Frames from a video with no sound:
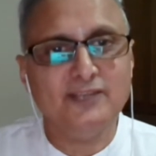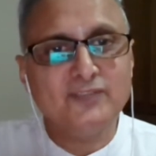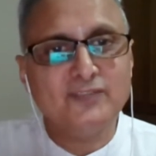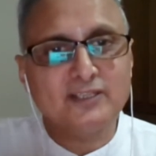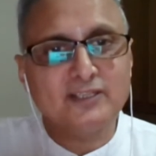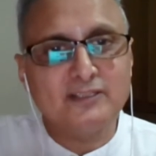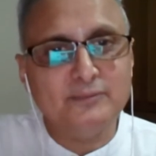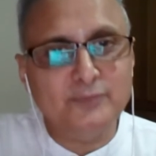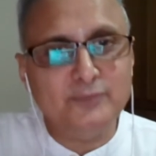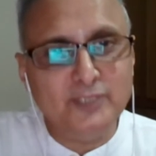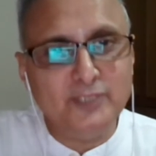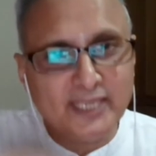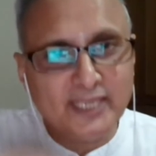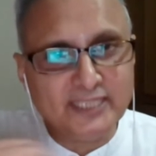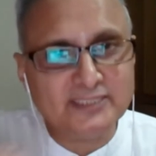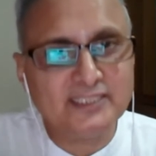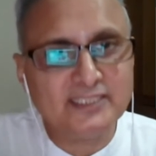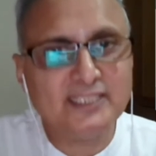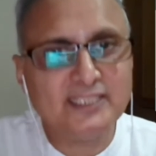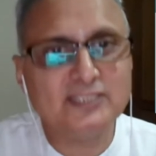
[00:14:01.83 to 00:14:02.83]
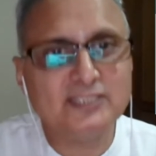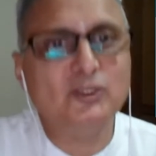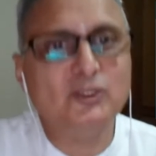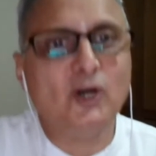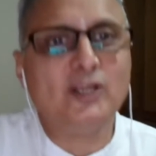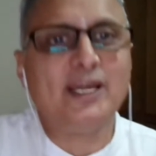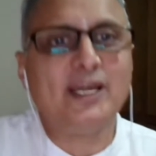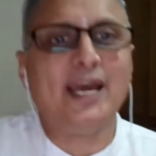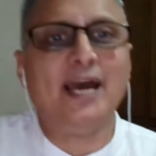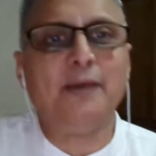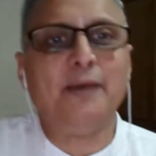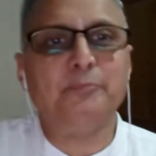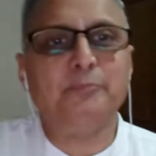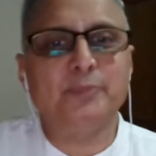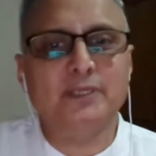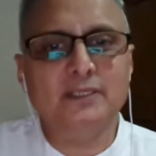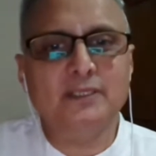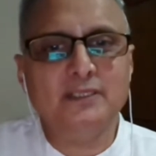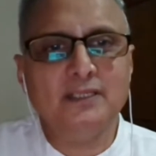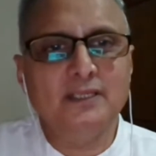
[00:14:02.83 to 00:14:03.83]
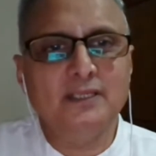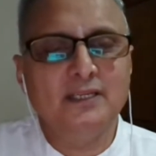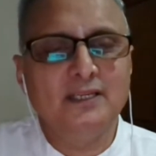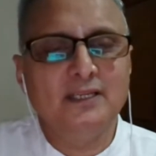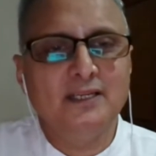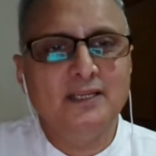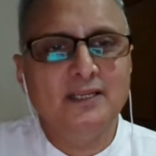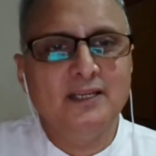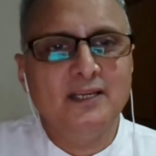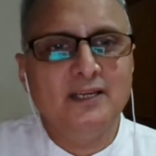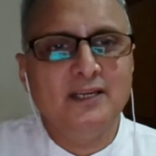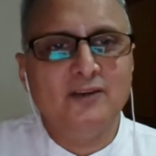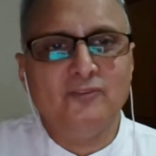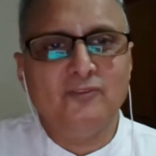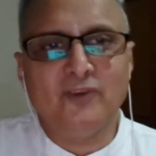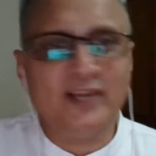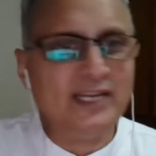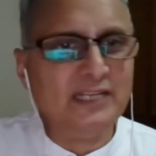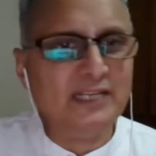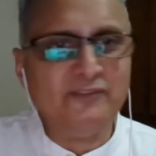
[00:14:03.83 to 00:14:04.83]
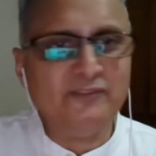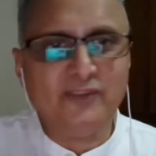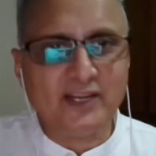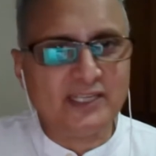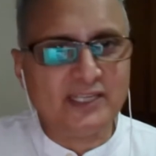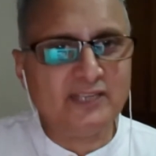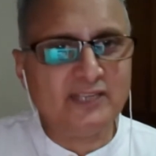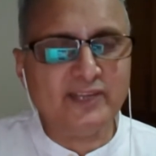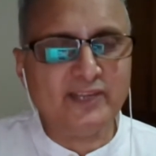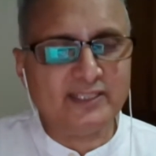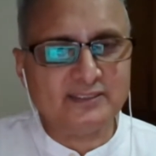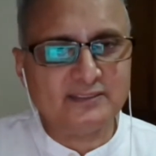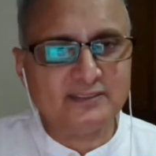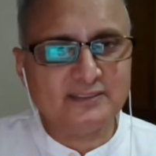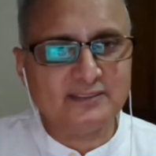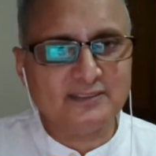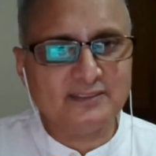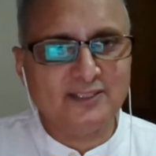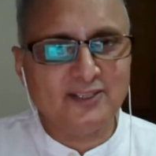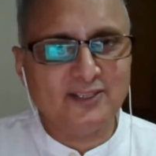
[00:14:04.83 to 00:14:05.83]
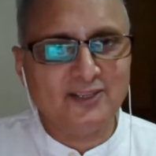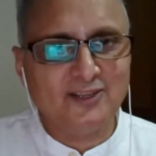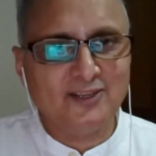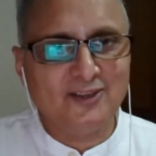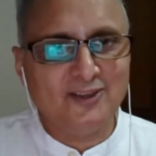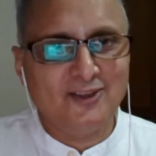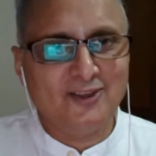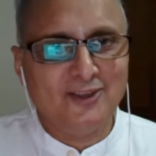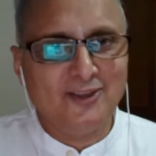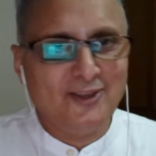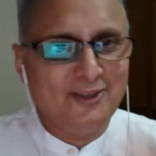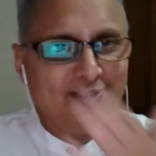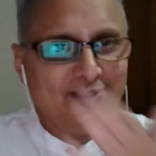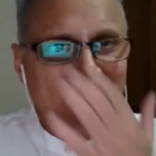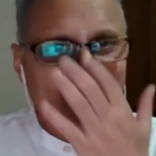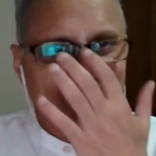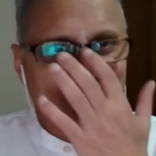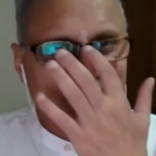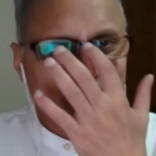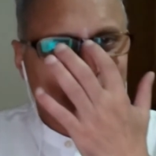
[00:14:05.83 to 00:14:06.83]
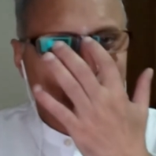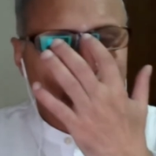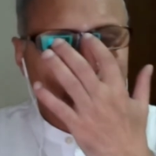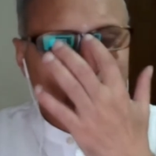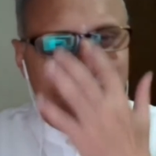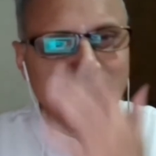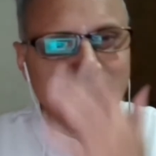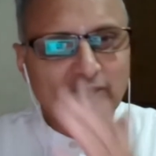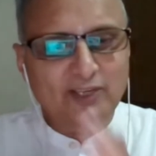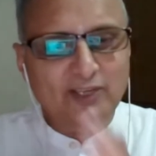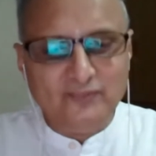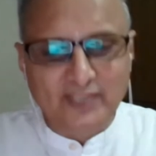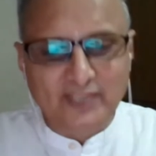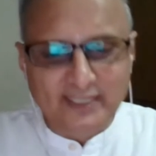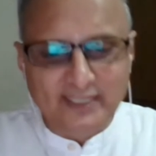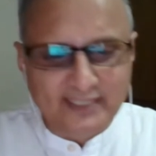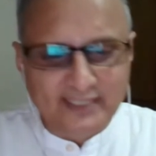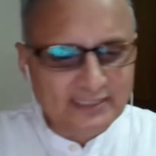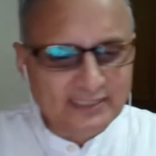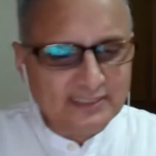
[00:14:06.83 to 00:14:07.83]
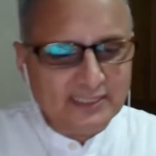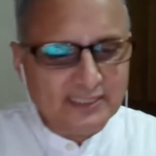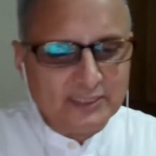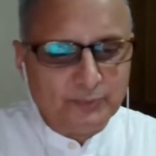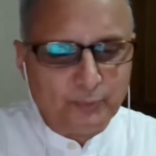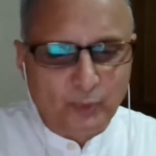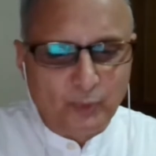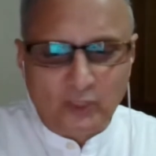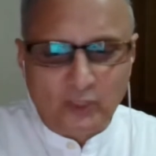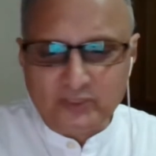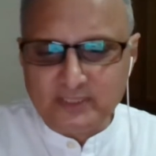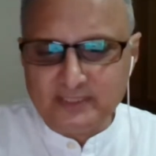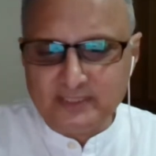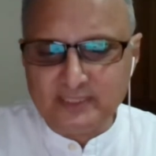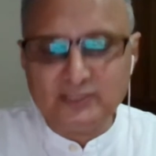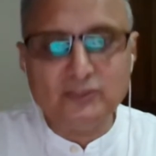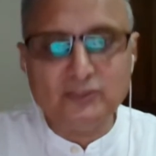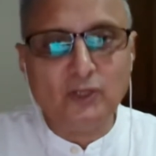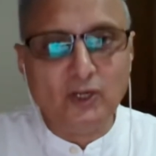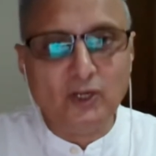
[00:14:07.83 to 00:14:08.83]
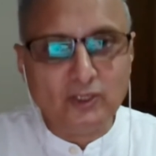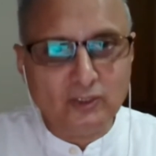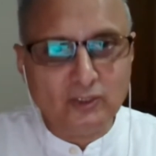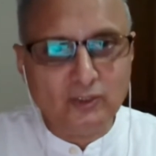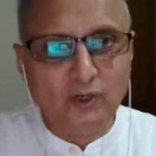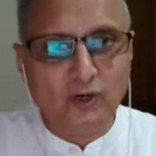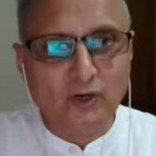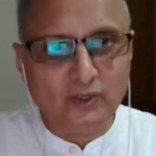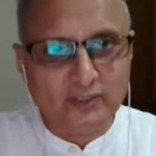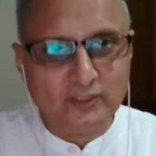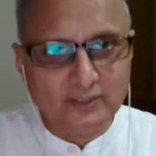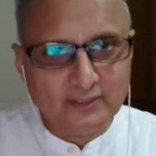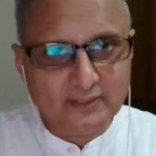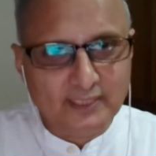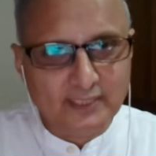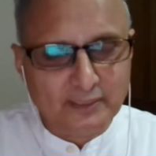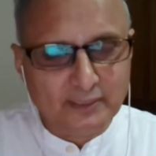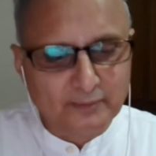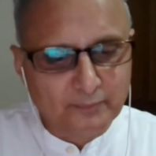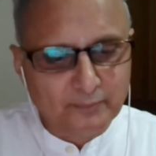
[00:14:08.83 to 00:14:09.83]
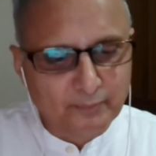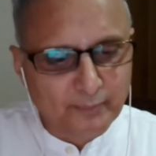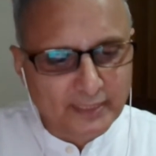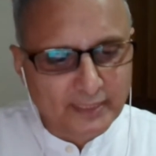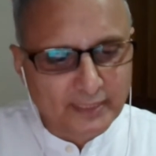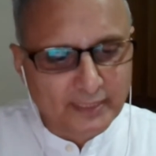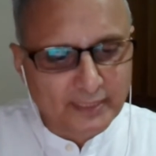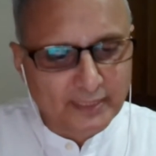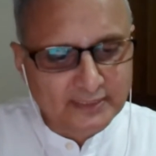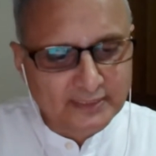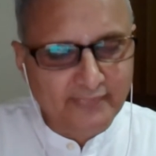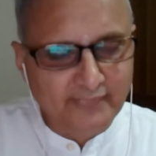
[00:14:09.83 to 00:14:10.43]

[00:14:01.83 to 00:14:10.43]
If the communication has not happened, forget effectiveness. So if that has this process is not gone, that message